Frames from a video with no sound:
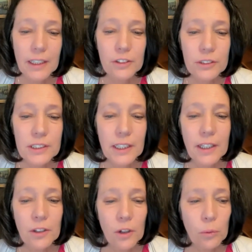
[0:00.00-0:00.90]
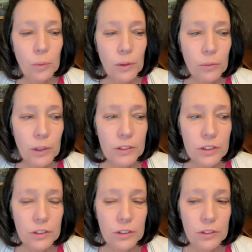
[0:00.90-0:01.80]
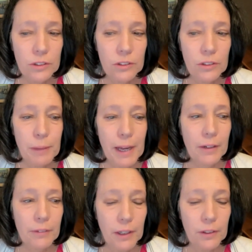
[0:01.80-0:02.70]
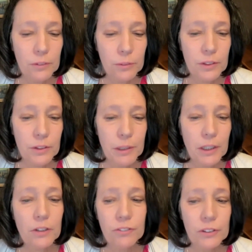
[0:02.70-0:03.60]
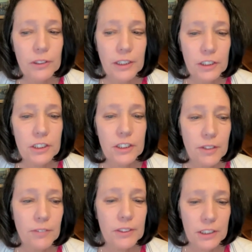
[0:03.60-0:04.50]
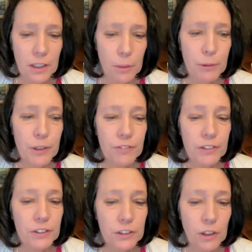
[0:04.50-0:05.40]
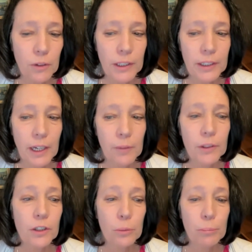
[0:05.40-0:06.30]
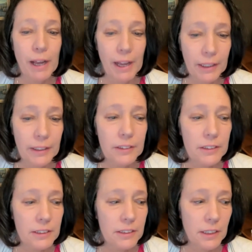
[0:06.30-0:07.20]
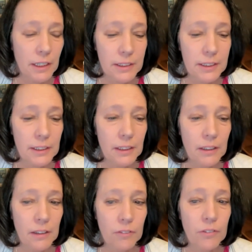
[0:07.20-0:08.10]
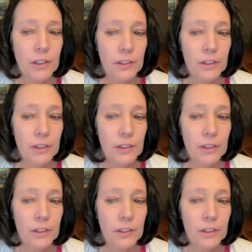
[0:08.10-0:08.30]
Interesting. And what was your background with the medical field? Like, just give a brief intro, and then I want to go back into this idea of